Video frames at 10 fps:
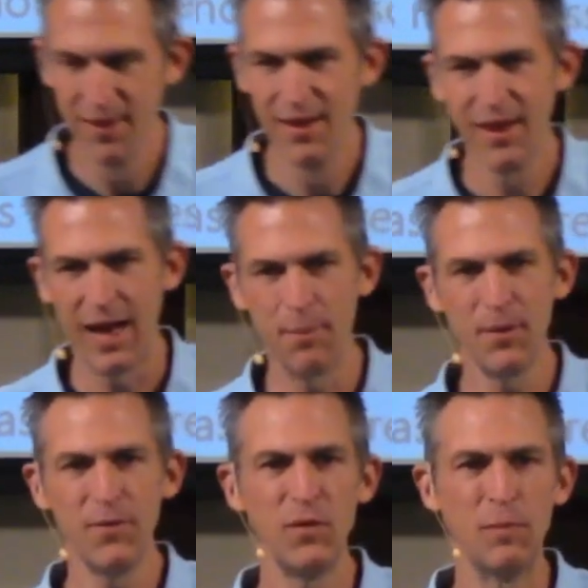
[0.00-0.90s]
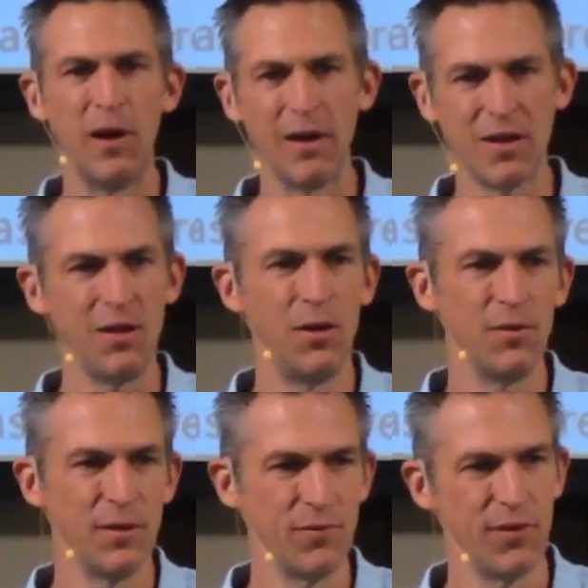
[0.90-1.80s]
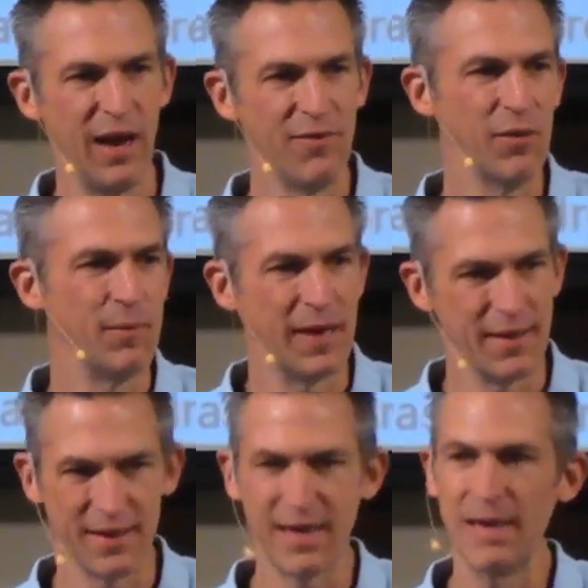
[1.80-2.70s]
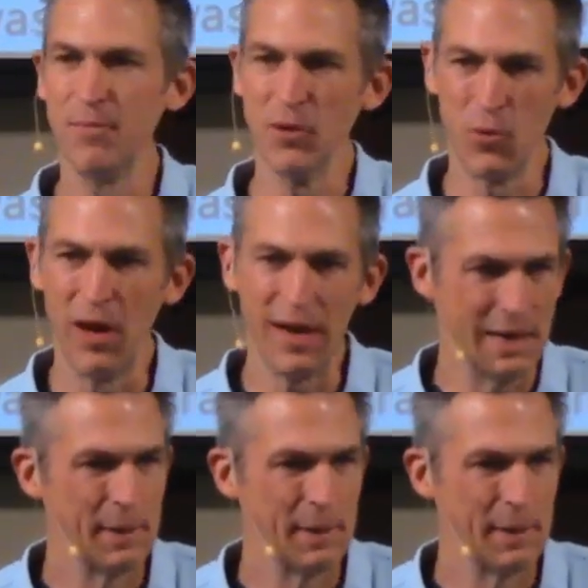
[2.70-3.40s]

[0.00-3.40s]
How many of you bought clothing for everybody that came to your wedding?